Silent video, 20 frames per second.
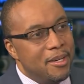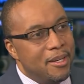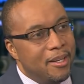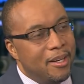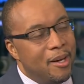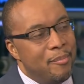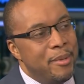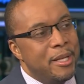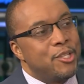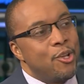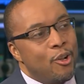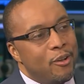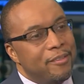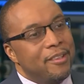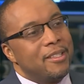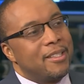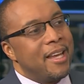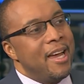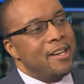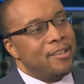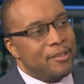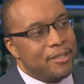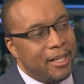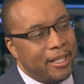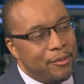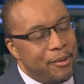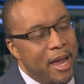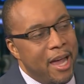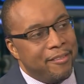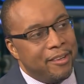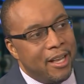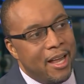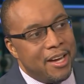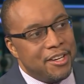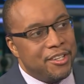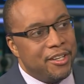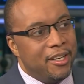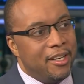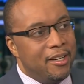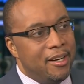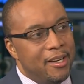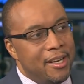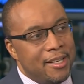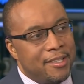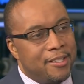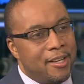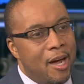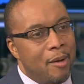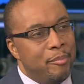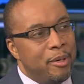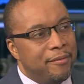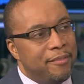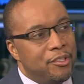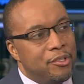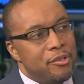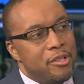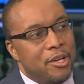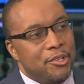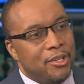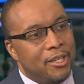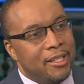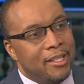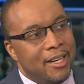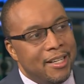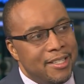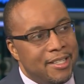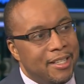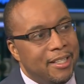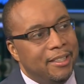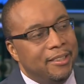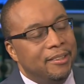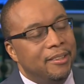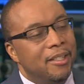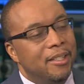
amidst all of the scandals that they were having last year, and that's top pick for 2019.